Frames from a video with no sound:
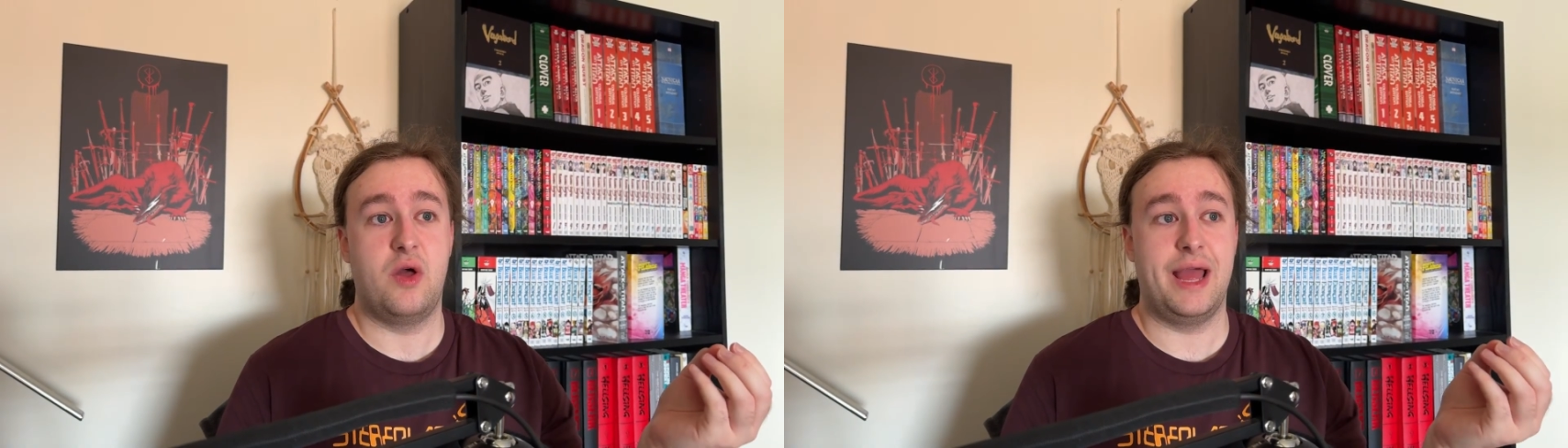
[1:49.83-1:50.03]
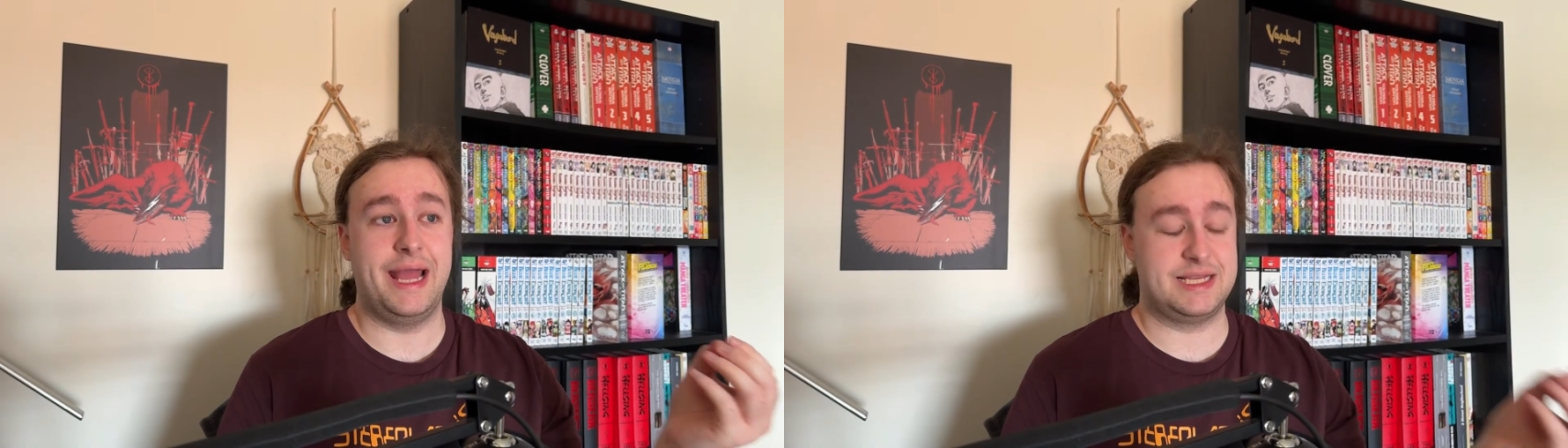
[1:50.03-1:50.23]

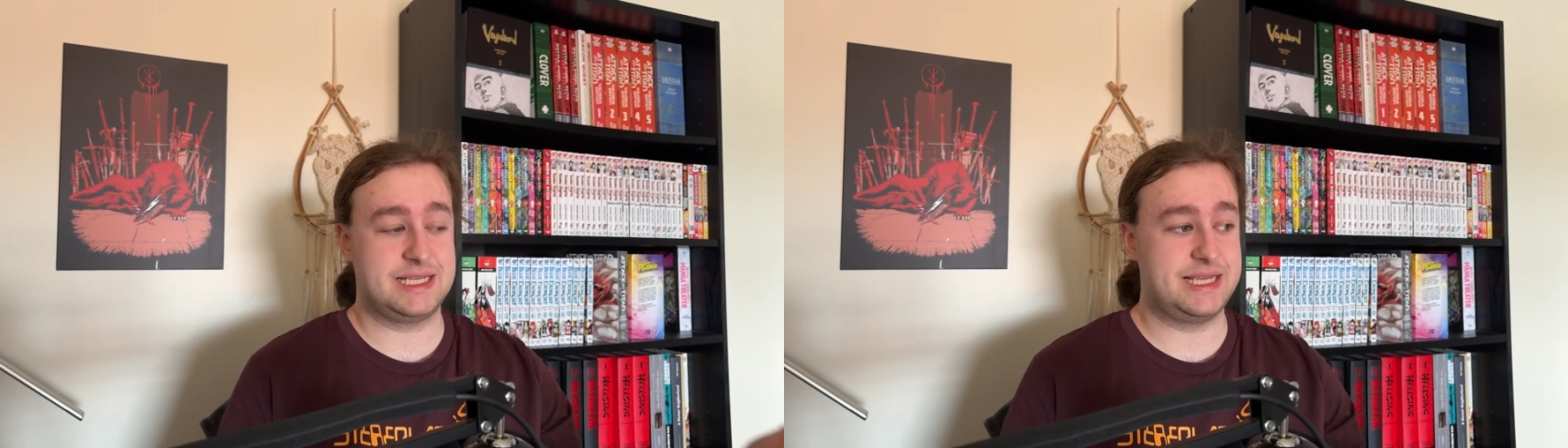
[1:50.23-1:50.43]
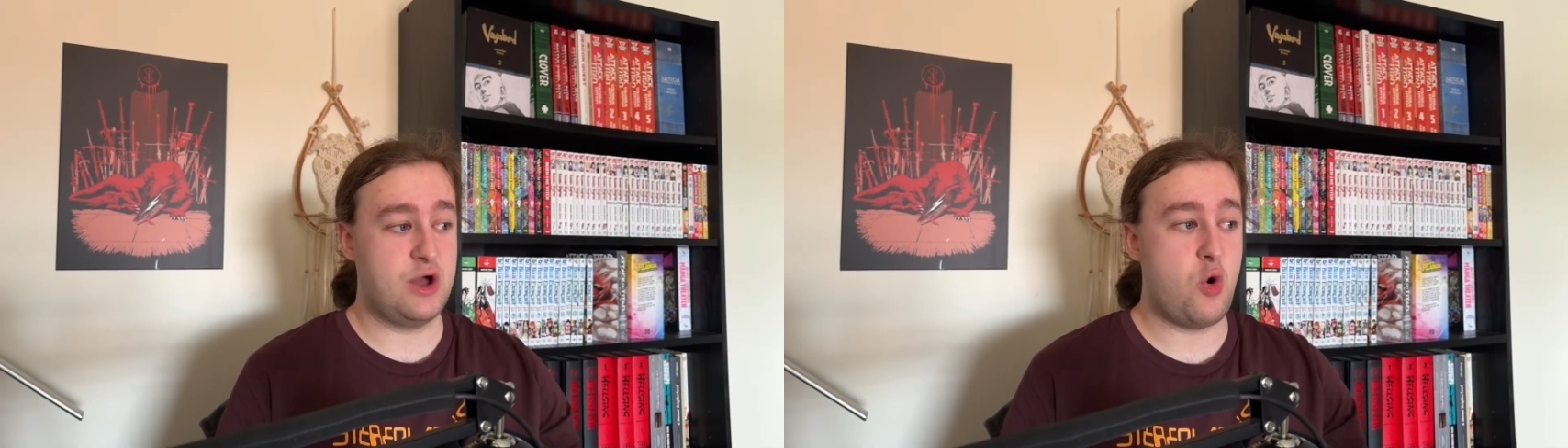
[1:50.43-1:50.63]
it's
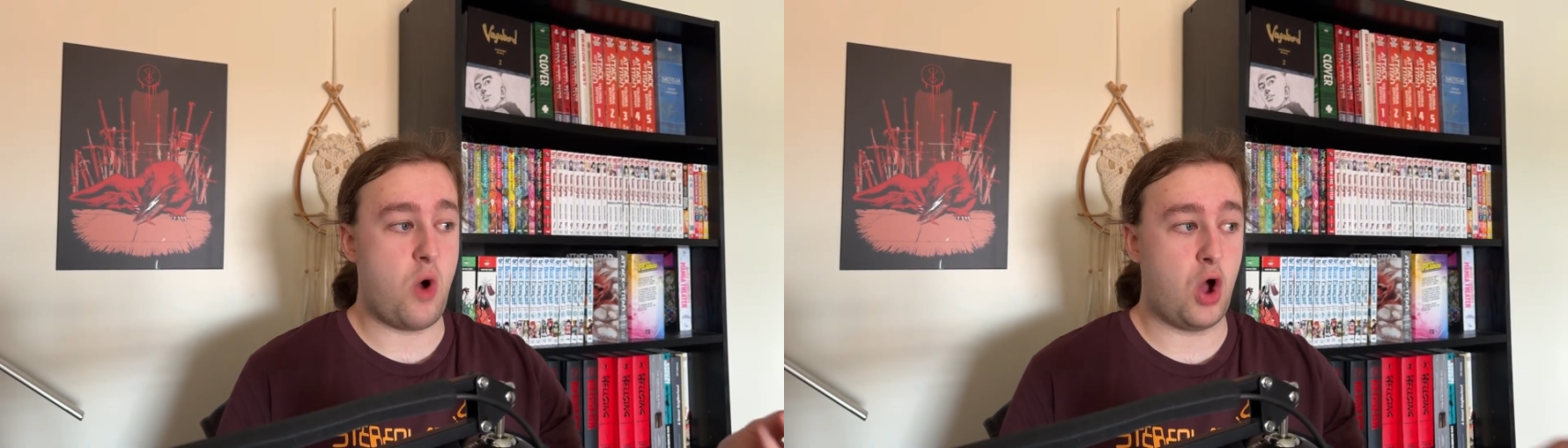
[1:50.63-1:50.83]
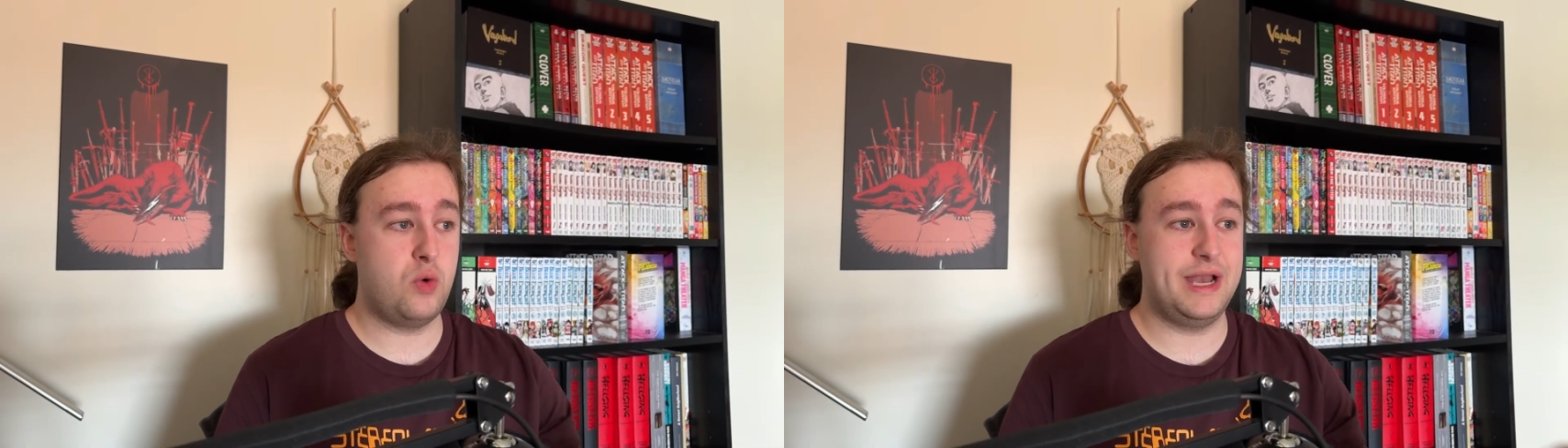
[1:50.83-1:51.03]
still
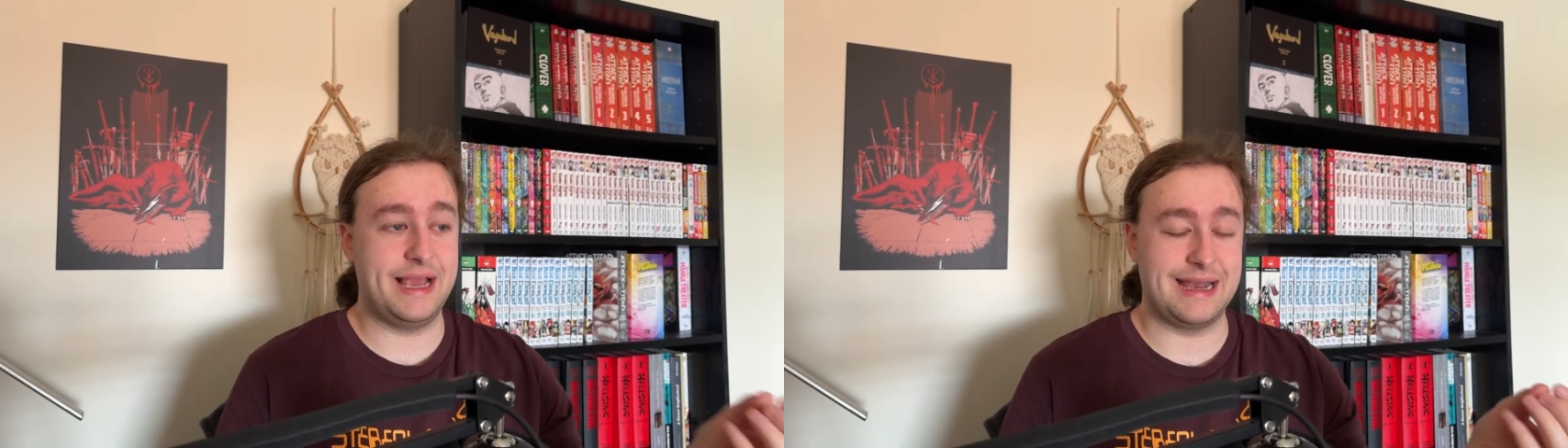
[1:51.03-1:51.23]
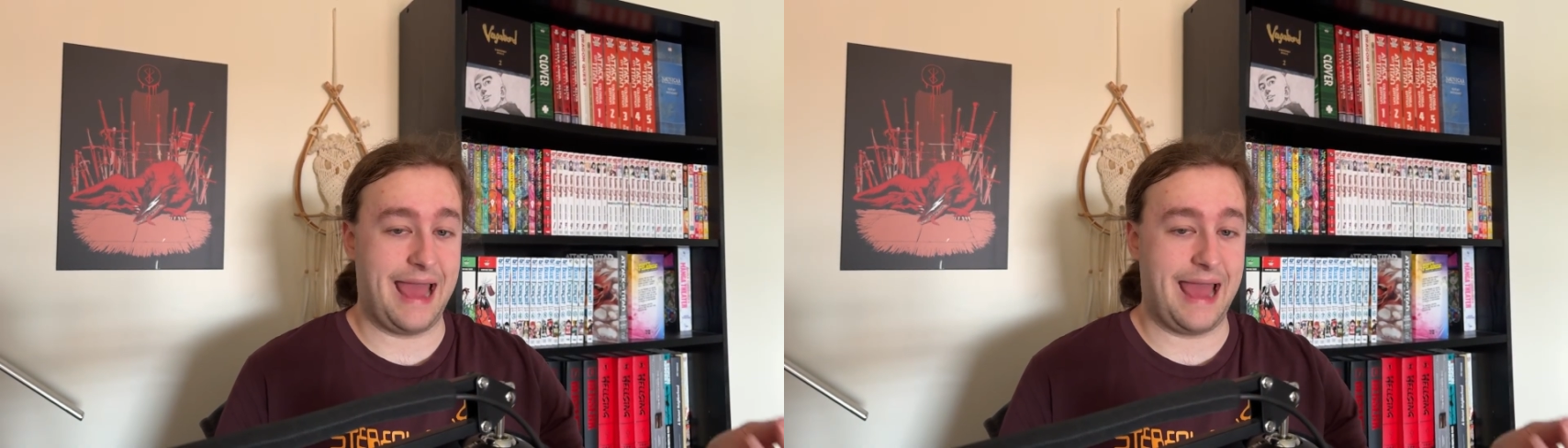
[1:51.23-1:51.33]
only an